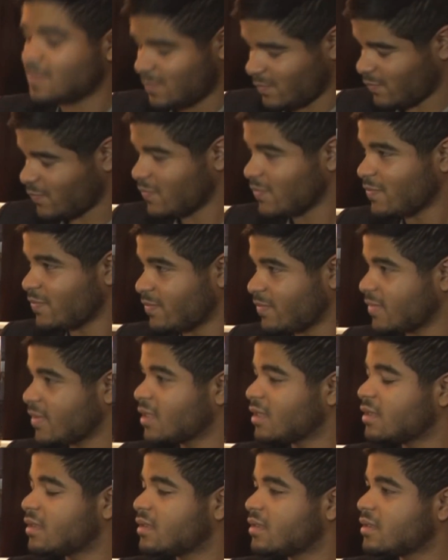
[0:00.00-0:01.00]

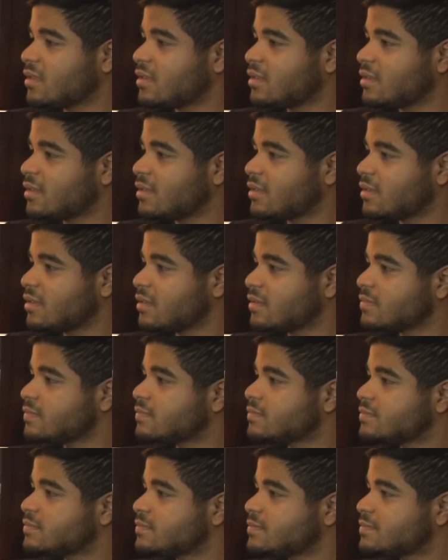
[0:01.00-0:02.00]

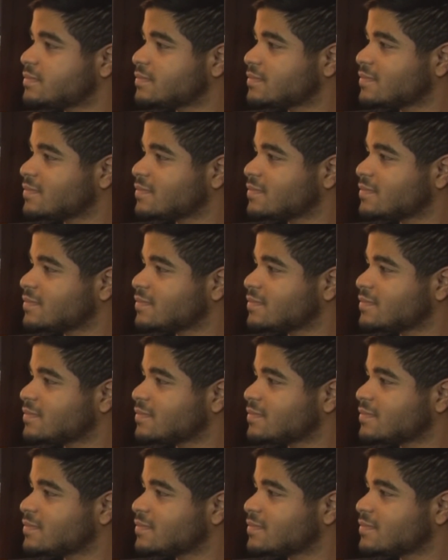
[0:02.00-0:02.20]
(silent)